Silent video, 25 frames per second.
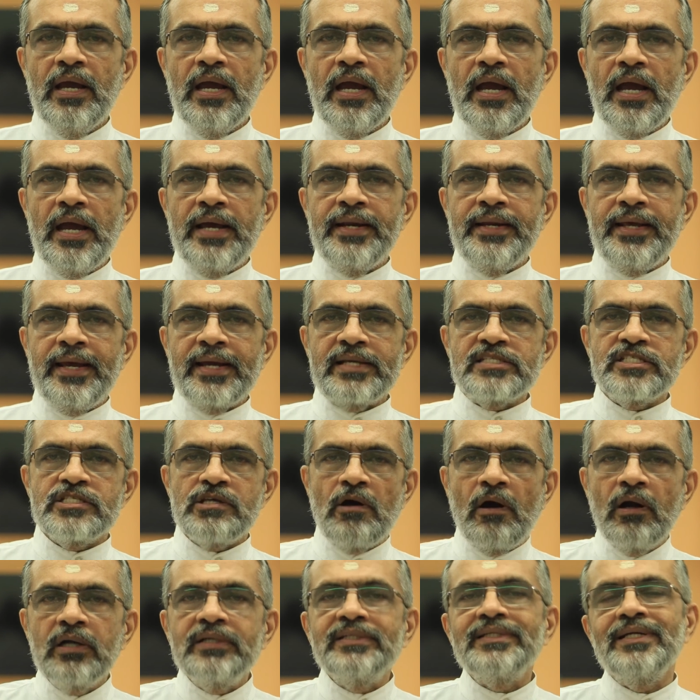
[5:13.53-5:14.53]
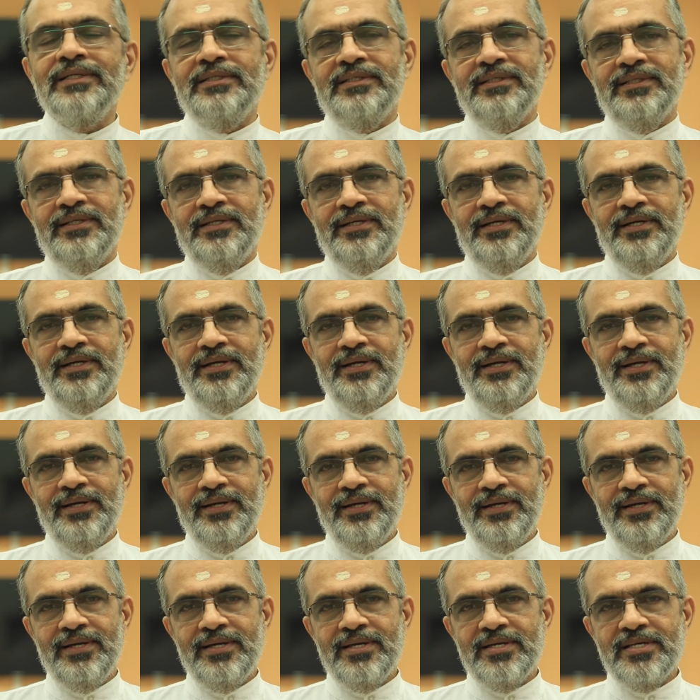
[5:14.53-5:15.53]
an exalted
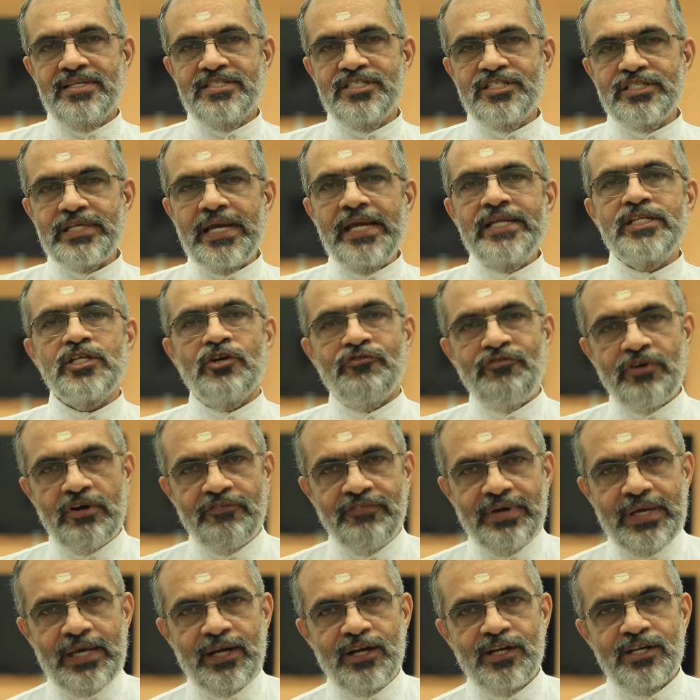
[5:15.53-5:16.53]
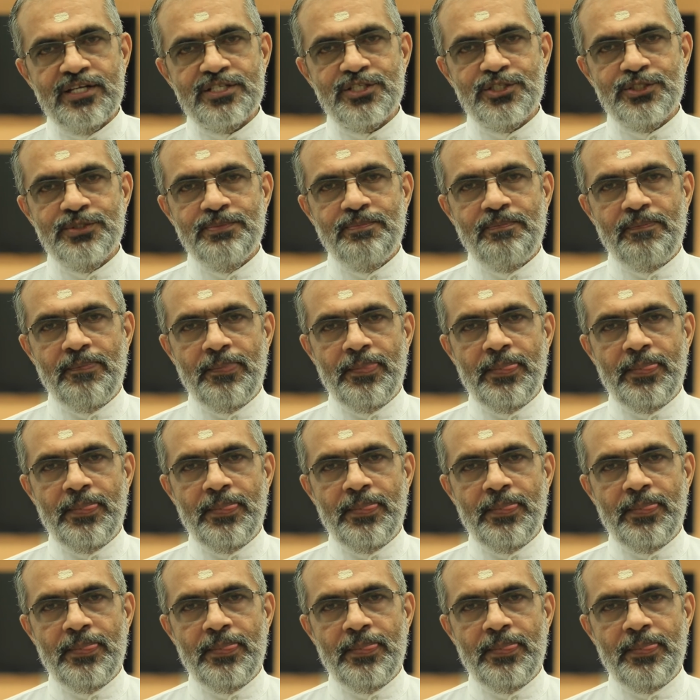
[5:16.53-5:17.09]
state of awareness.